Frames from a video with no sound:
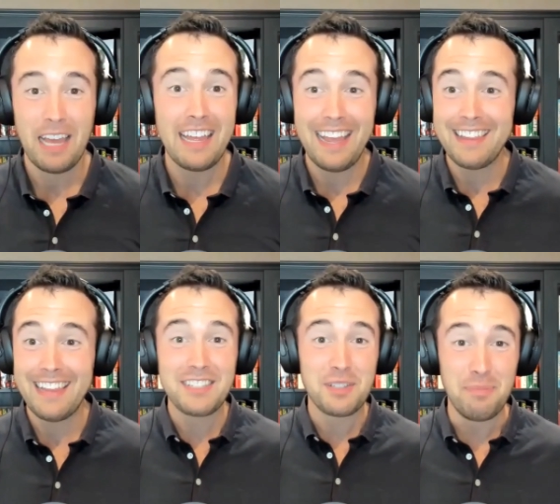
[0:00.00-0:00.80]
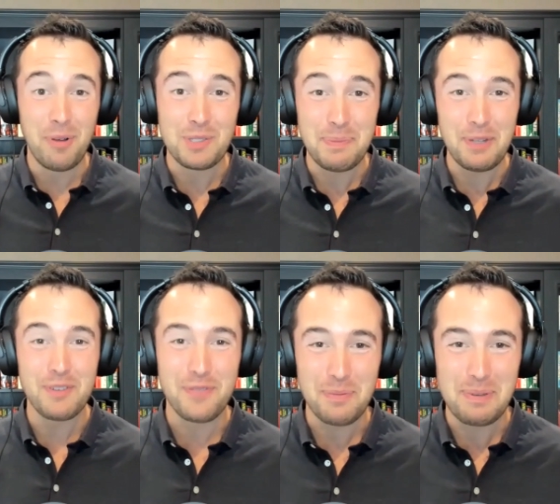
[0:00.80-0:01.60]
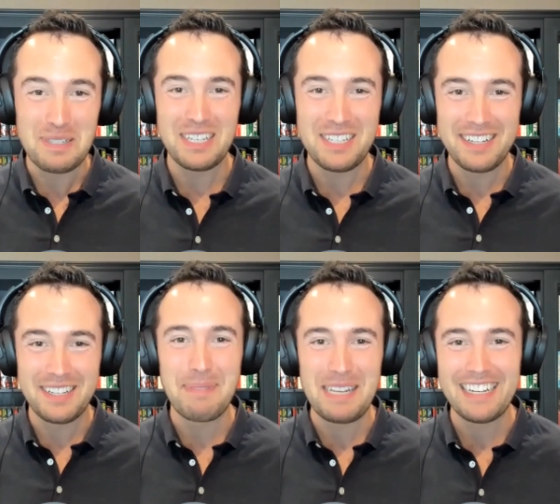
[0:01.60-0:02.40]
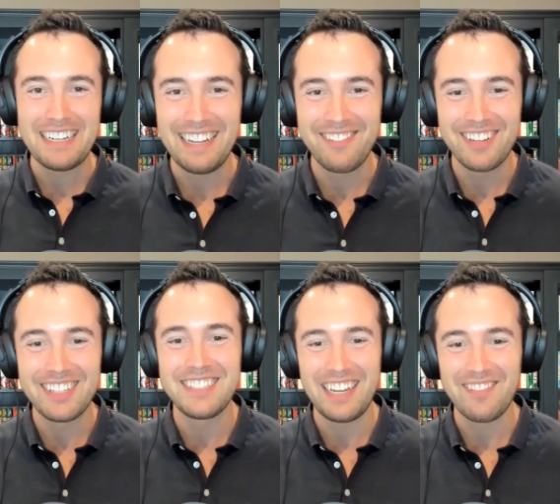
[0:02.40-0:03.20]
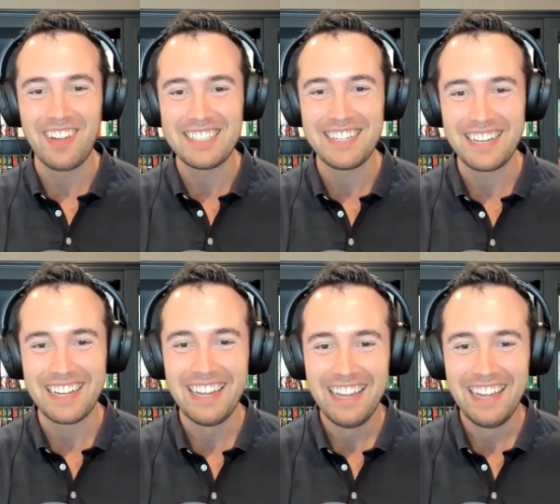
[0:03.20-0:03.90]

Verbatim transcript: And, and, that's the most beautiful position to be in, in real estate investing.